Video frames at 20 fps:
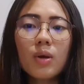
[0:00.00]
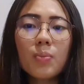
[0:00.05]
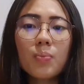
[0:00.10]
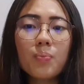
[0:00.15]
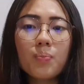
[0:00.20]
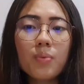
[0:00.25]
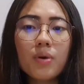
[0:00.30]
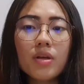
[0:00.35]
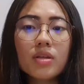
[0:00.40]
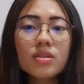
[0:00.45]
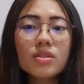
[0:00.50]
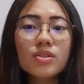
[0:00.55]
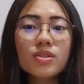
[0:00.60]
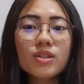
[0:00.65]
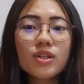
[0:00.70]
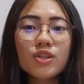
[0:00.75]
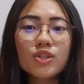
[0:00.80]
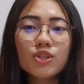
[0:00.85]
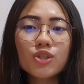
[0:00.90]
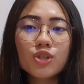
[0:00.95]
Based on
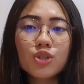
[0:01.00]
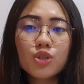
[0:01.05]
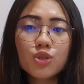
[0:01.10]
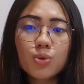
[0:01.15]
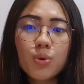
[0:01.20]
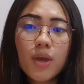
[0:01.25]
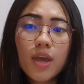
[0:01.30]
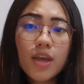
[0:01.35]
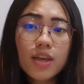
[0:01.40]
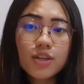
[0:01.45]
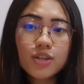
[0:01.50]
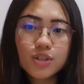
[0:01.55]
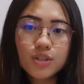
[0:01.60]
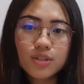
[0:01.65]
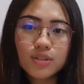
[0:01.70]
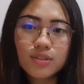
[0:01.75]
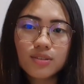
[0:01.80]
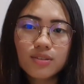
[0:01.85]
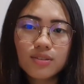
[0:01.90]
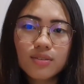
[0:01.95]
that
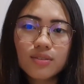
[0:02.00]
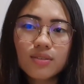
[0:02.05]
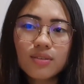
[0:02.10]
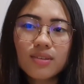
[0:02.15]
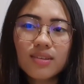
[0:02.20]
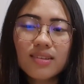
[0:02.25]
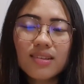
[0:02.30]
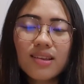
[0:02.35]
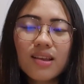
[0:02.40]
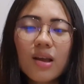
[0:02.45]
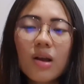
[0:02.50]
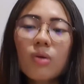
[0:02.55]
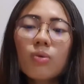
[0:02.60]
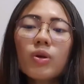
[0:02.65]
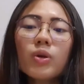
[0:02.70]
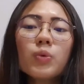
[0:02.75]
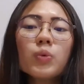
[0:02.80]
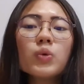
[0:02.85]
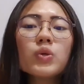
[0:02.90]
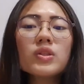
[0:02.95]
situation, we
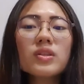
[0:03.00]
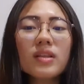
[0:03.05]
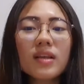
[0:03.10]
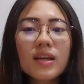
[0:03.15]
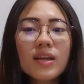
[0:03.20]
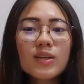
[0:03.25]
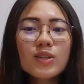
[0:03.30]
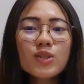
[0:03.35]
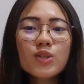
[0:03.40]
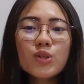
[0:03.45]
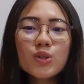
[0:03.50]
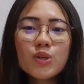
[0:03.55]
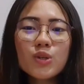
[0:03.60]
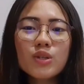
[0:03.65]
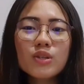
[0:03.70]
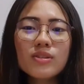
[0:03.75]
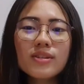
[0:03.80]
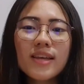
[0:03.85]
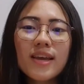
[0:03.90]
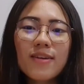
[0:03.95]
would like to
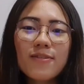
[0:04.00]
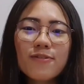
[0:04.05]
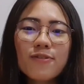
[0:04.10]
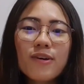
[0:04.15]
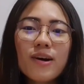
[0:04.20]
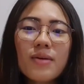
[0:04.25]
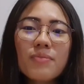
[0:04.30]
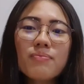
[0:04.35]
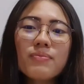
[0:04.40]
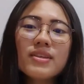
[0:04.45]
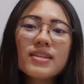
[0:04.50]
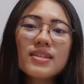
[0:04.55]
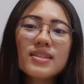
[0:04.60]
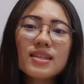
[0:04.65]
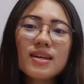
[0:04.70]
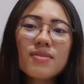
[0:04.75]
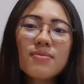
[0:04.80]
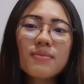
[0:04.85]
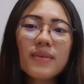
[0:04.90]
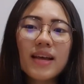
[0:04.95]
use F1 pit
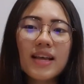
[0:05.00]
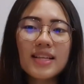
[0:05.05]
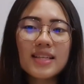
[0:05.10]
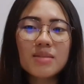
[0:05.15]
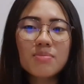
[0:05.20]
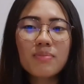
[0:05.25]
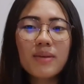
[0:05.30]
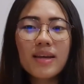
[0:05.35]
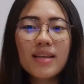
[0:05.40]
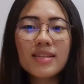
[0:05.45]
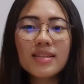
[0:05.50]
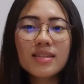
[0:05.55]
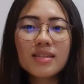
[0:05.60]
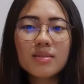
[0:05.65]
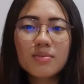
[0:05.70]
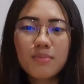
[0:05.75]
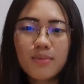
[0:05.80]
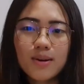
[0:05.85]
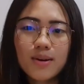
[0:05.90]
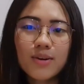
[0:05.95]
stop as
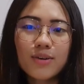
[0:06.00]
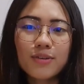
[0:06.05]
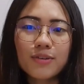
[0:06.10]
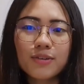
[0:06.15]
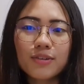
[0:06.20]
benchmark.